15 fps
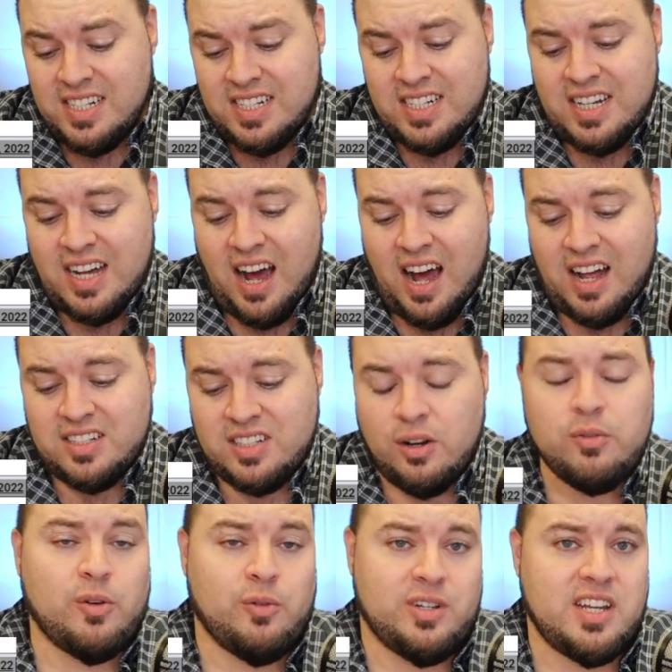I uh,
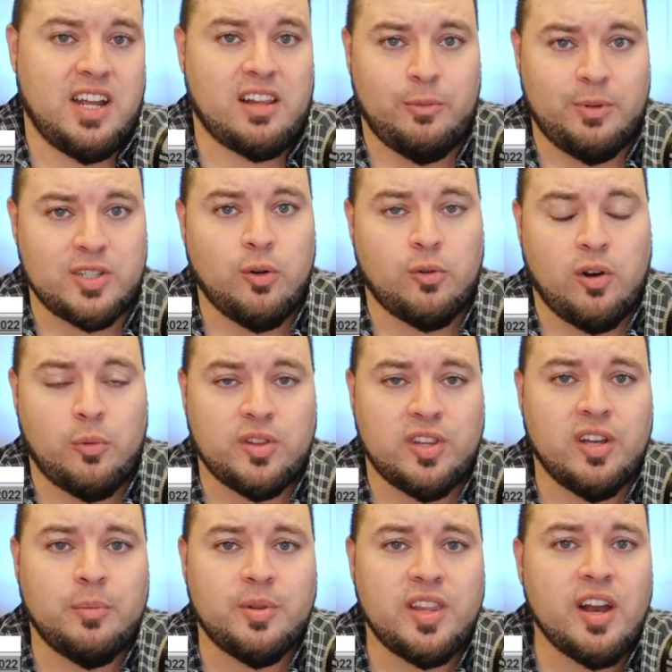don't know exactly what's going on with
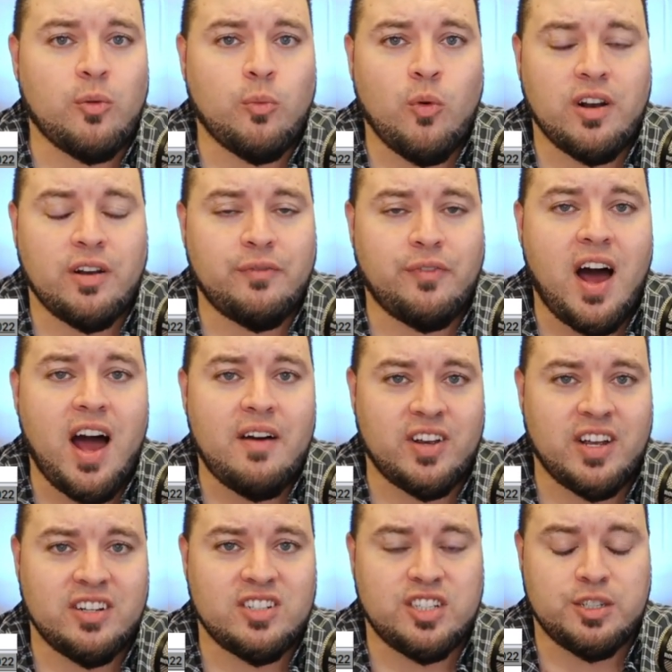them, but they are one and five
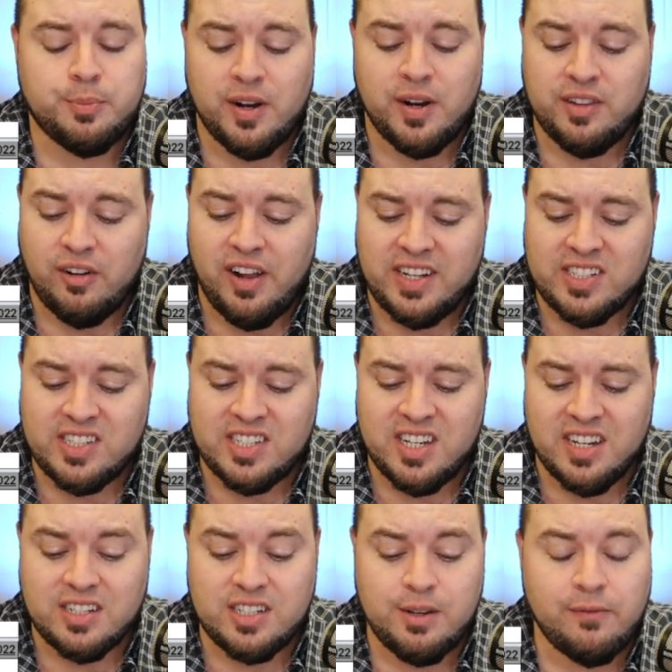against the spread in their last
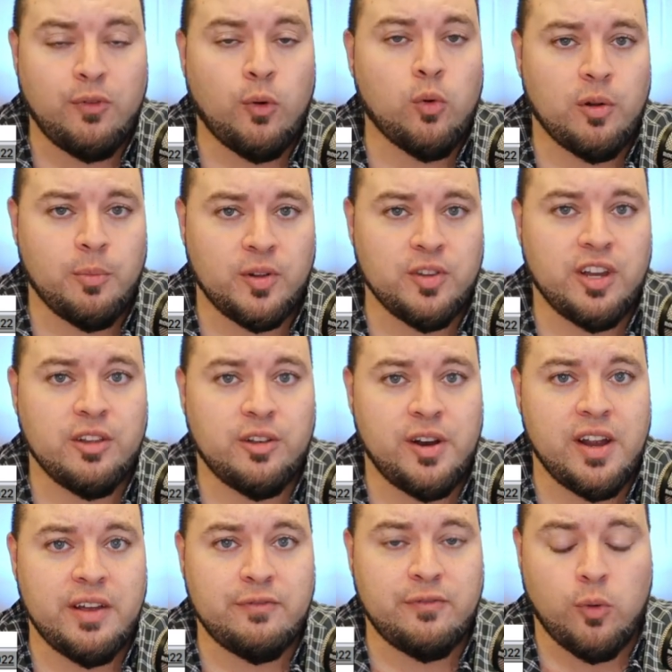six. Fordham, on the other
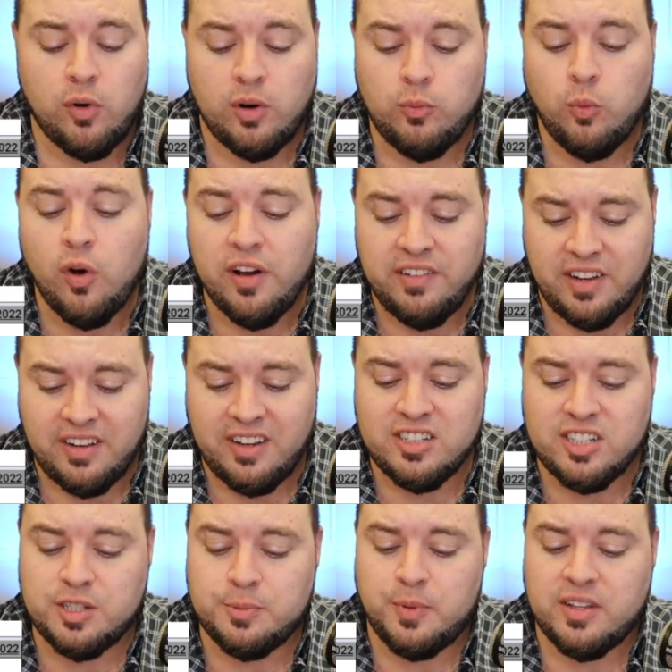hand, four and one
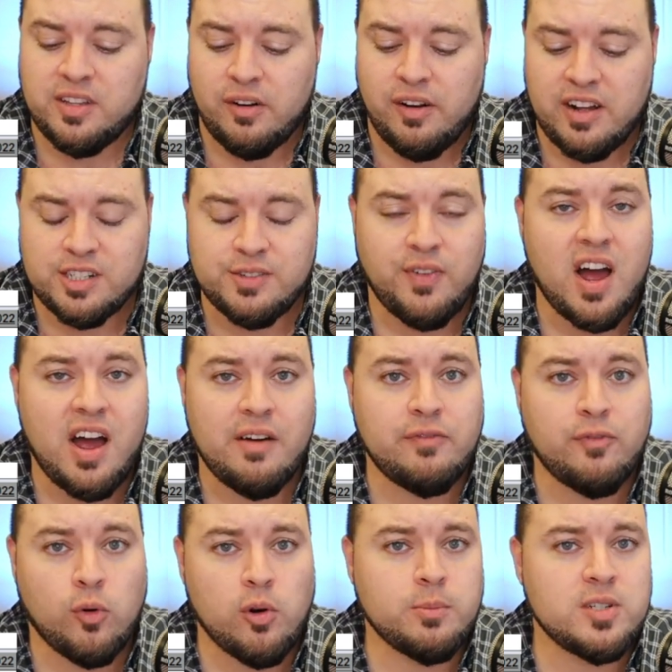against the spread in their last five.
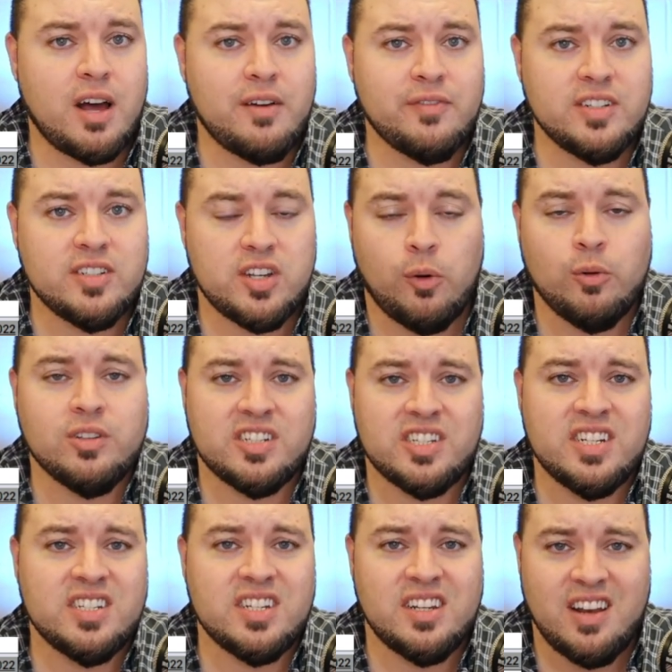Fordham's offense on the
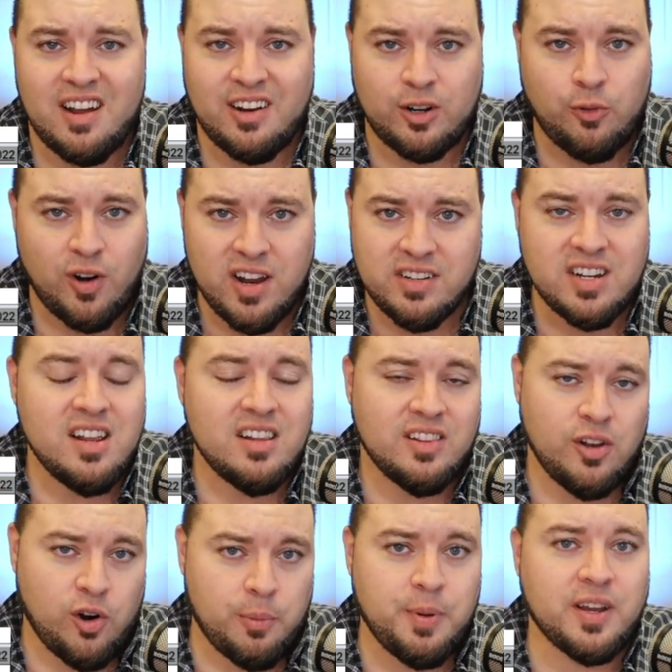season, not great.
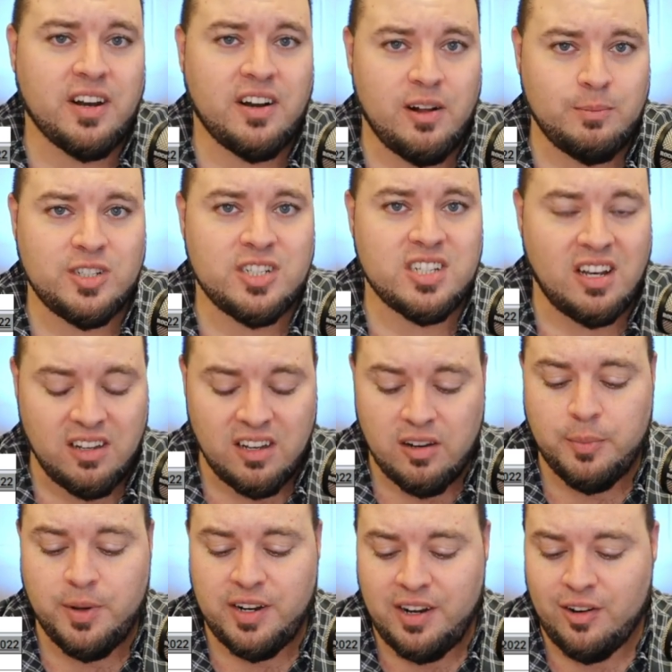They are picking it up just a little
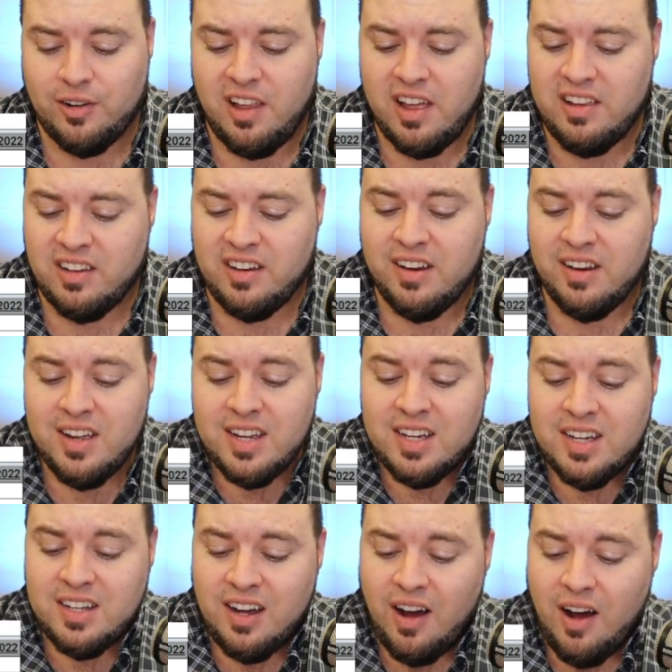bit here lately,
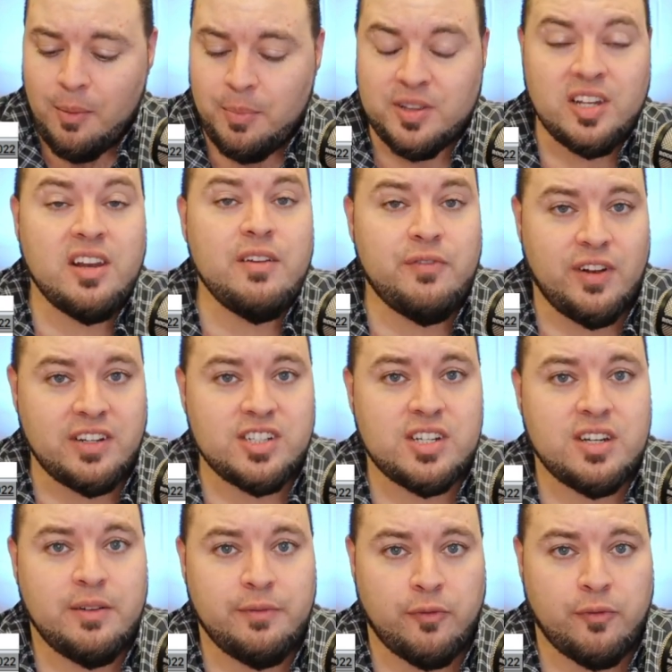uh, but the
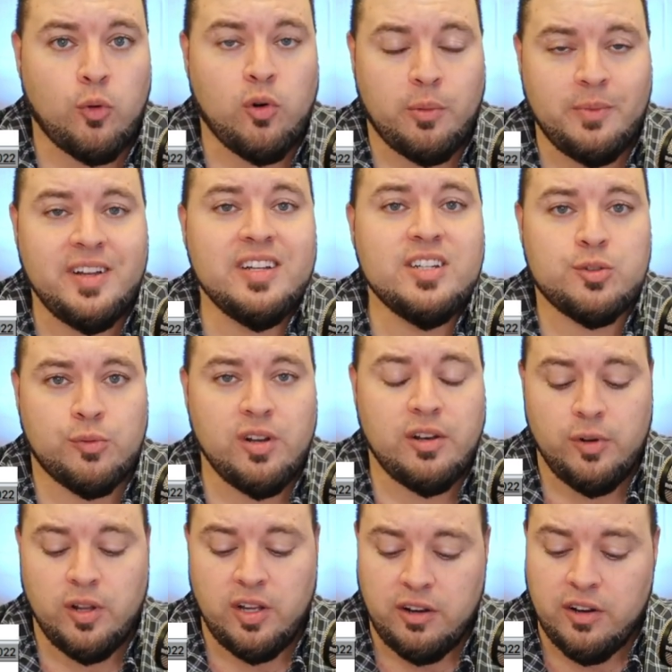defense for Fordham is really,
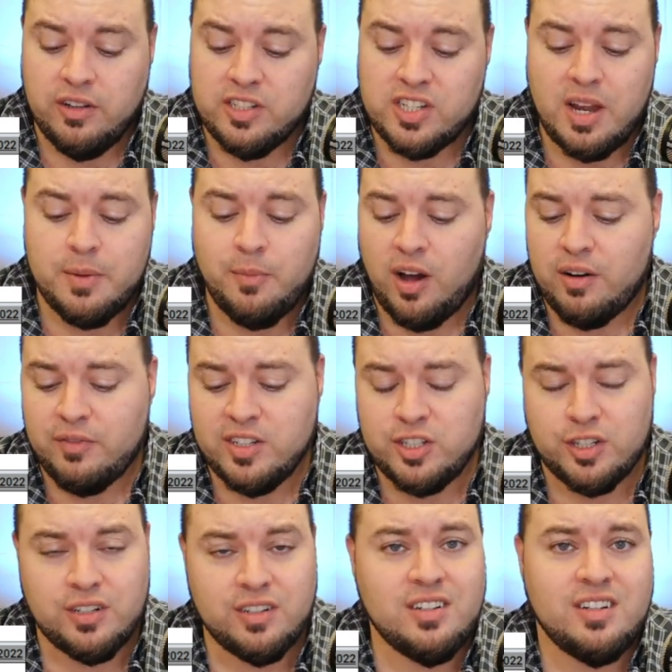really good. Saint
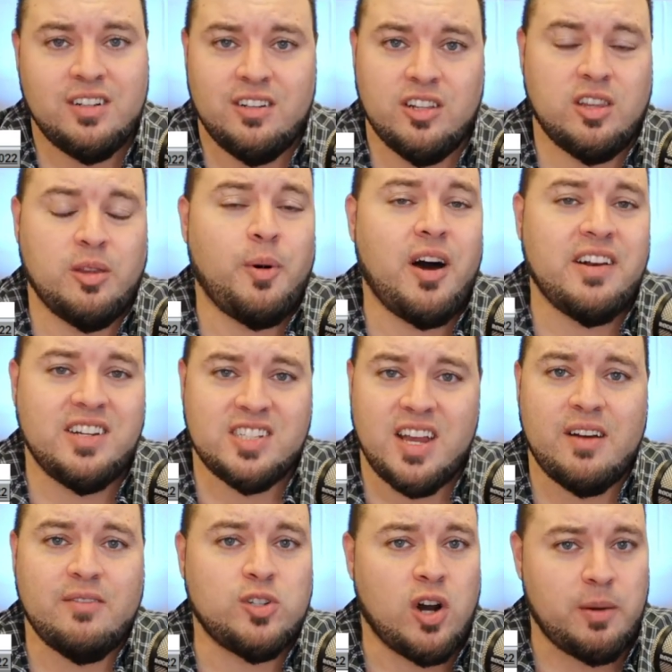Bonaventure, like the Bonnies,
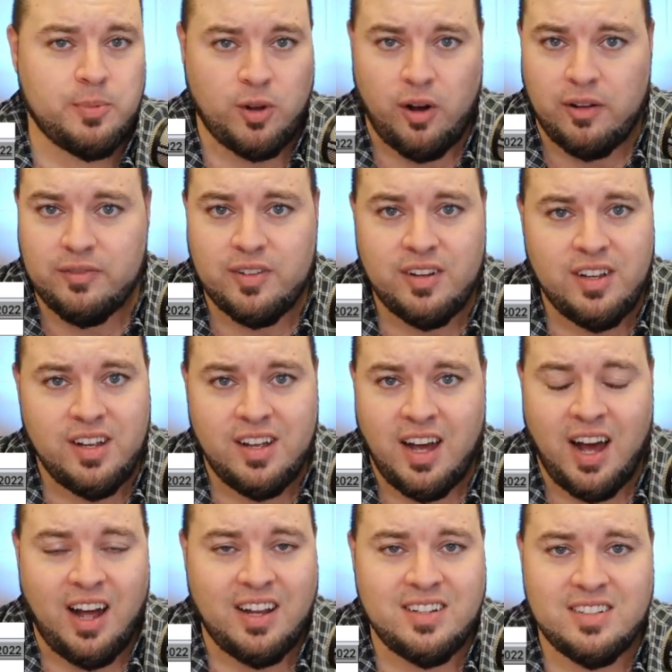have dropped off.
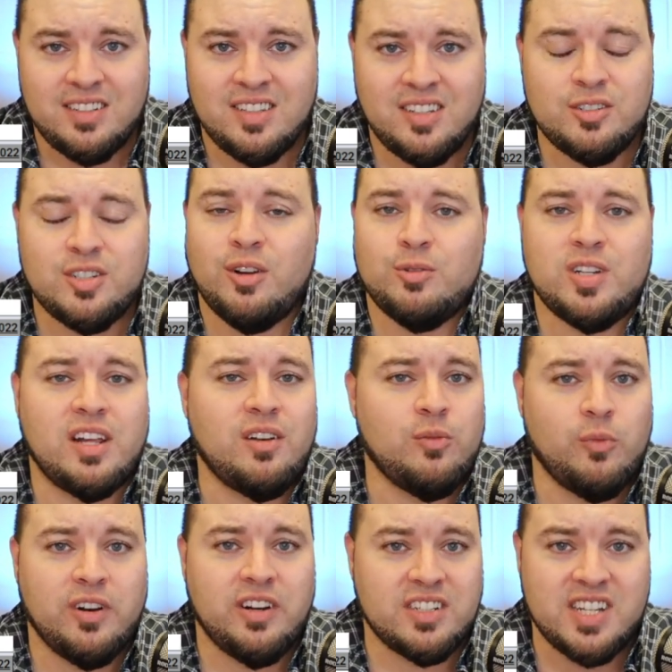Uh, there's no
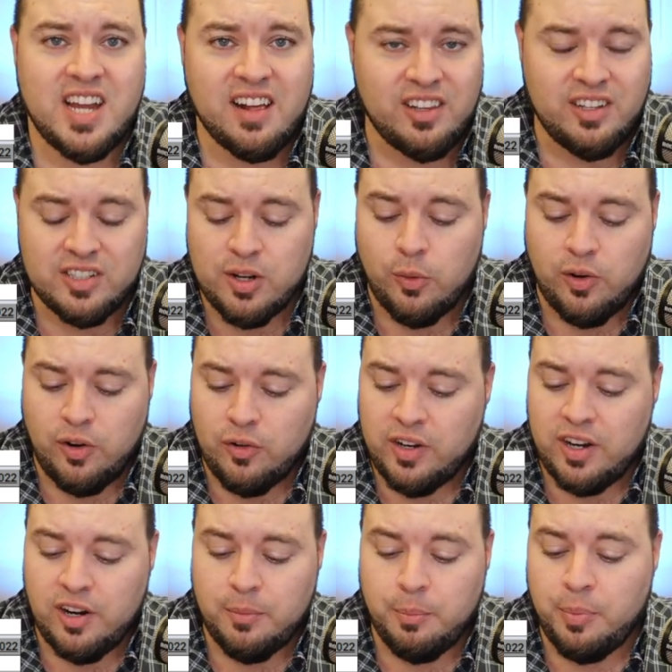telling what exactly is going on
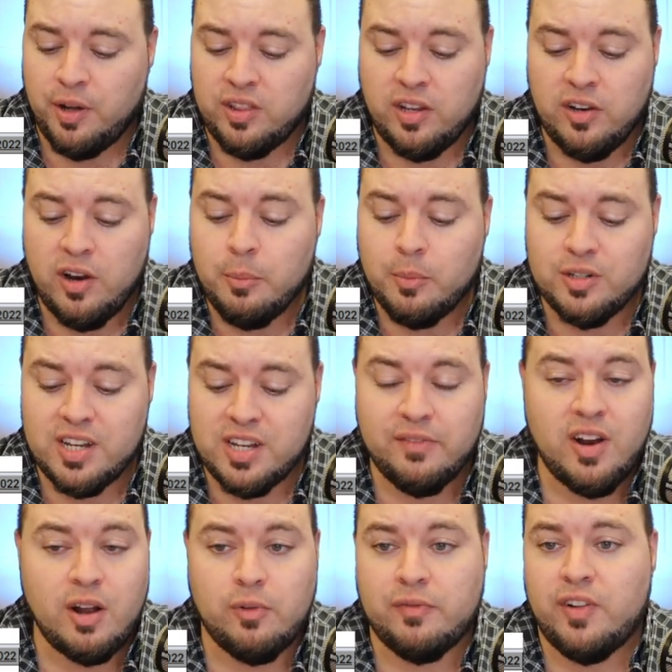here, but the numbers have
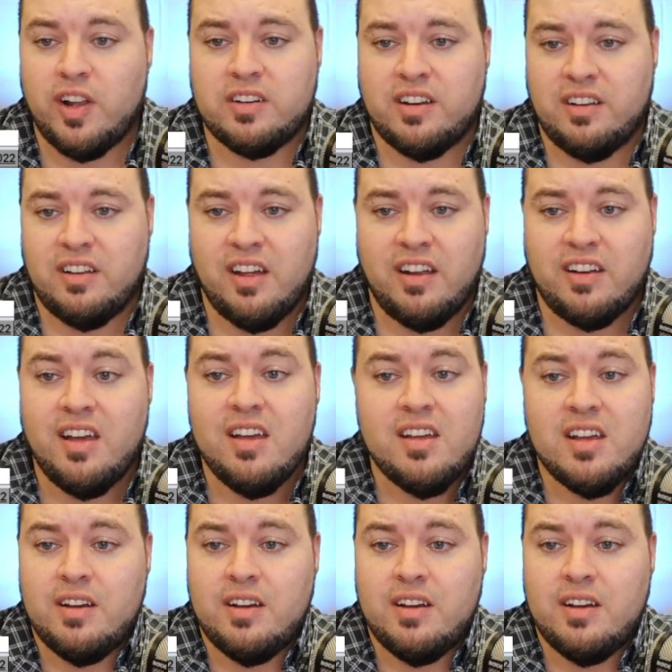not reflected it yet.